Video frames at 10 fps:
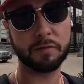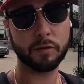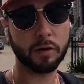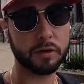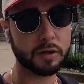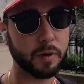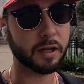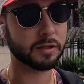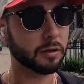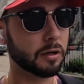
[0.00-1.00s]
a few other
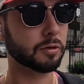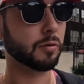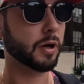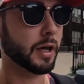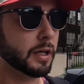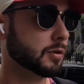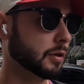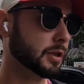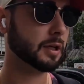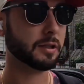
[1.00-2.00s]
spots along the way. So
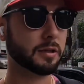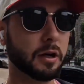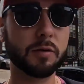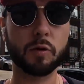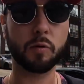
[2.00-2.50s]
let's get started. We're